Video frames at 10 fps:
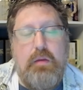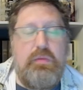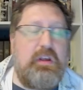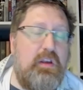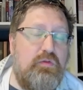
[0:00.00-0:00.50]

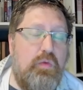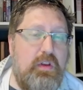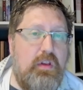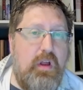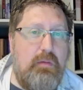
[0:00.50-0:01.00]
Because where did
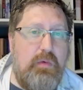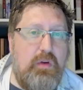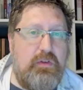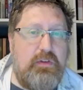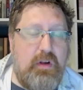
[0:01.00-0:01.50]
the law of
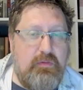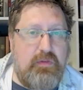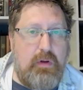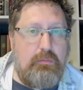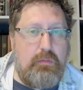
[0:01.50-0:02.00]
Moses come
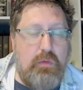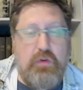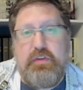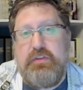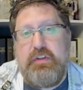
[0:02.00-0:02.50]
from?
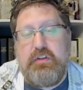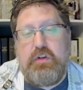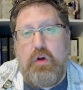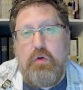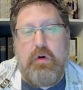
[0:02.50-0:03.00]
Moses didn't
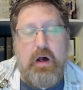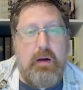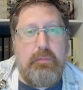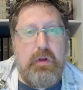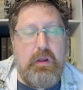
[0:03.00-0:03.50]
go
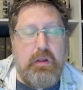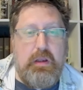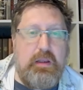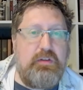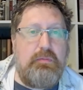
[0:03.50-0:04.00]
up
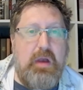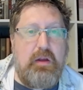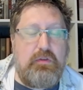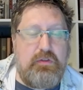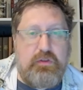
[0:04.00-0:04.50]
into the
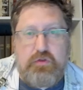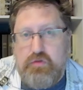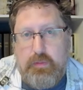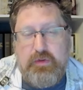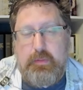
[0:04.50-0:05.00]
mountains and
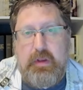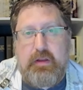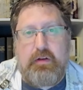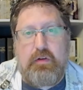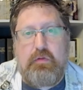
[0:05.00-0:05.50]
scribble something out
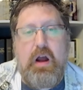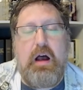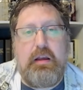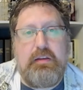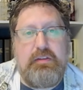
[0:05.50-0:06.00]
on a
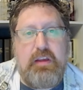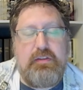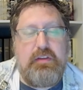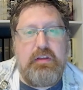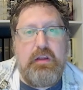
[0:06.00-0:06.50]
rock. It says
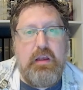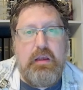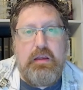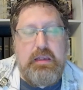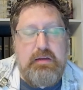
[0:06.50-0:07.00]
that
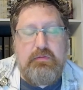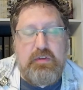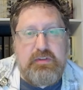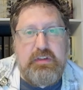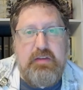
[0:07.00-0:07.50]
he
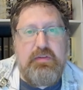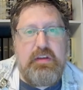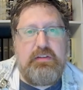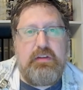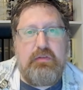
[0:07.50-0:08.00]
received
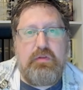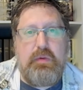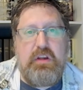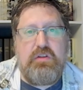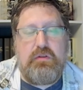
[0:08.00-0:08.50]
this
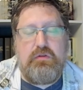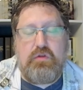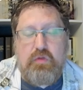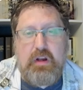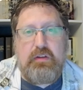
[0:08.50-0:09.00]
information
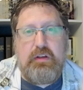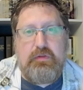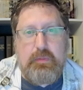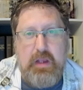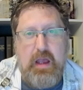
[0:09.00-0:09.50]
directly
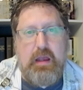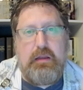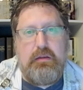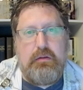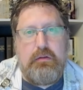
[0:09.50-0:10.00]
from God.
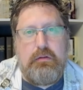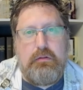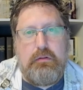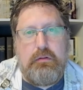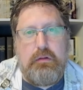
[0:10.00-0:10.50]

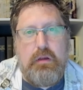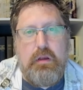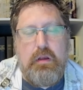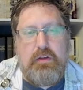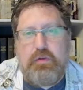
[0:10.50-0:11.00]

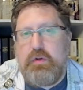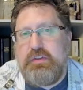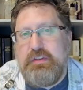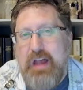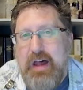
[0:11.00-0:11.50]
So it's
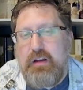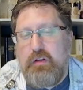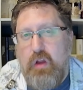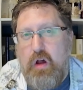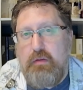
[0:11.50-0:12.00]
not a
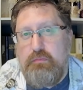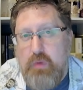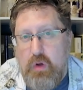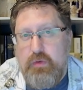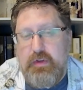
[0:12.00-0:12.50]
law of
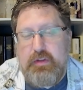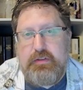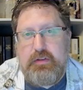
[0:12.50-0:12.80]
Moses.